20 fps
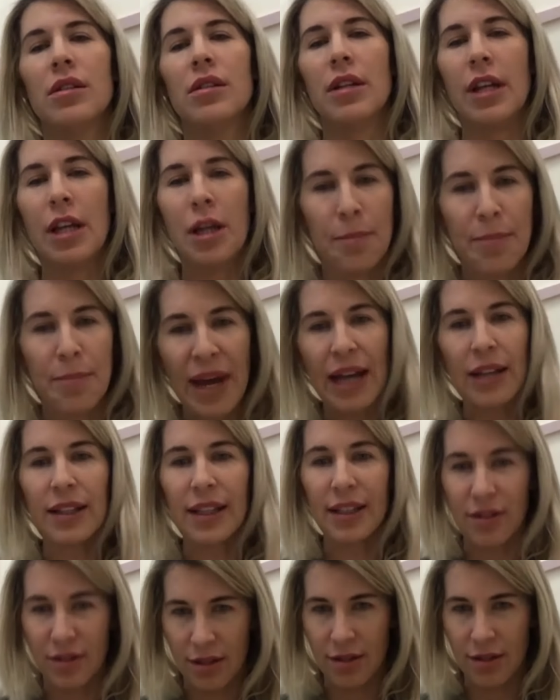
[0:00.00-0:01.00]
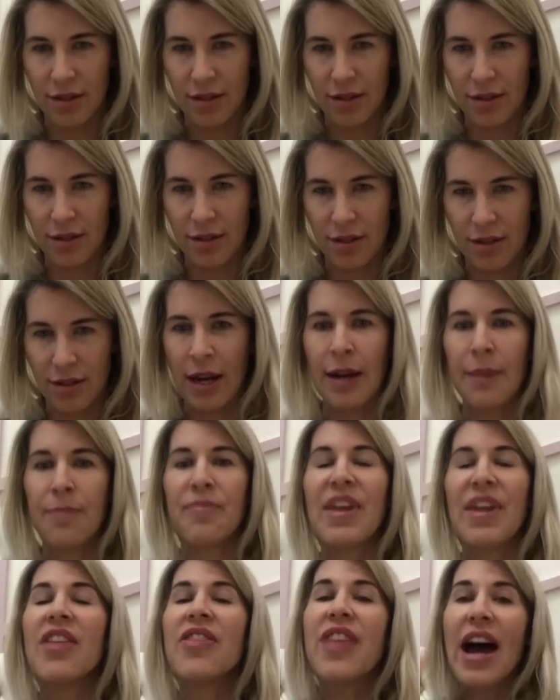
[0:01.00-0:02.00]
imbalance. Okay.
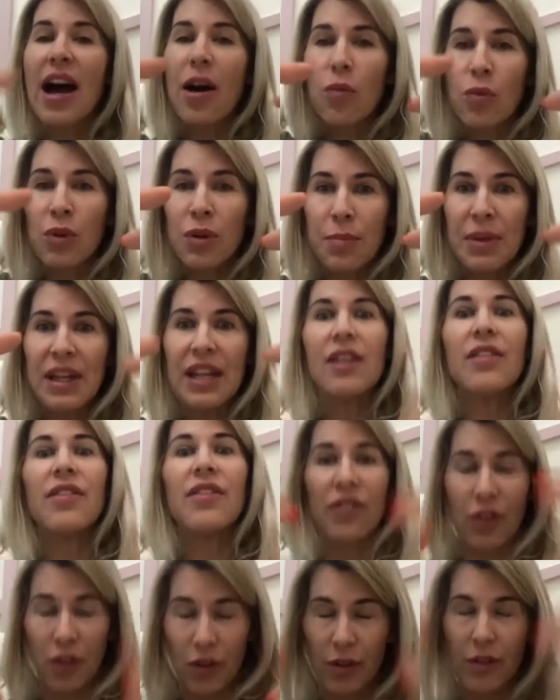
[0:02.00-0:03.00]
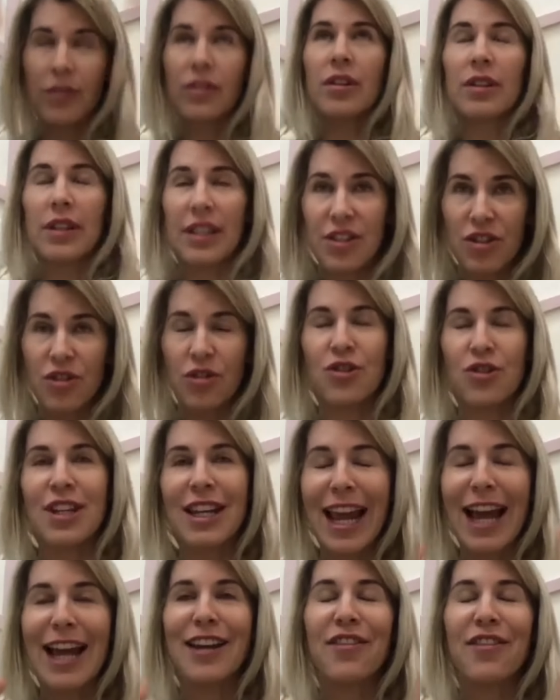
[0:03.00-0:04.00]
And that would be, for the listeners,
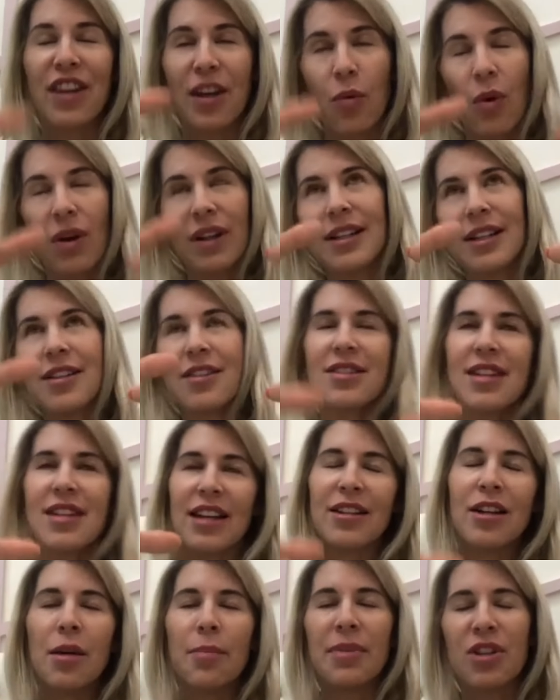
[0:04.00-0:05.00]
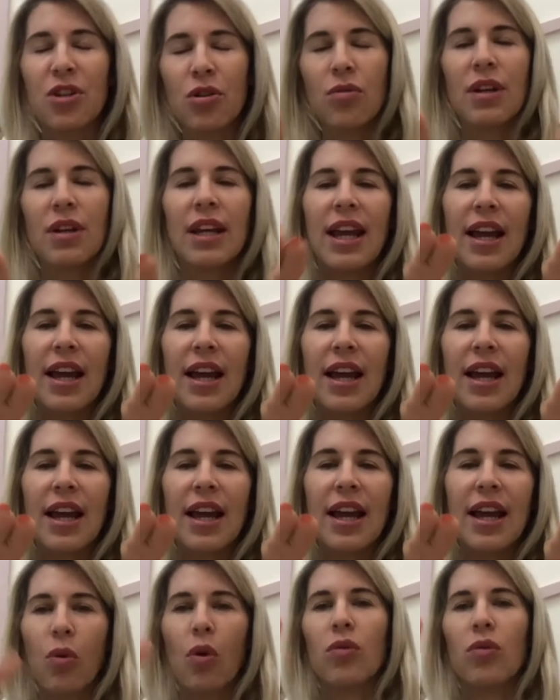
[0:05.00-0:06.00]
again, if they wanted to stand up and do it again, when you
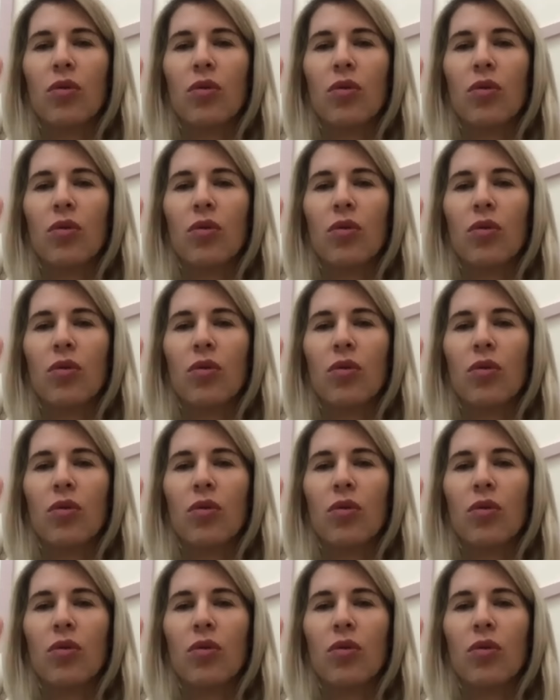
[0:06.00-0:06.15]
roll to the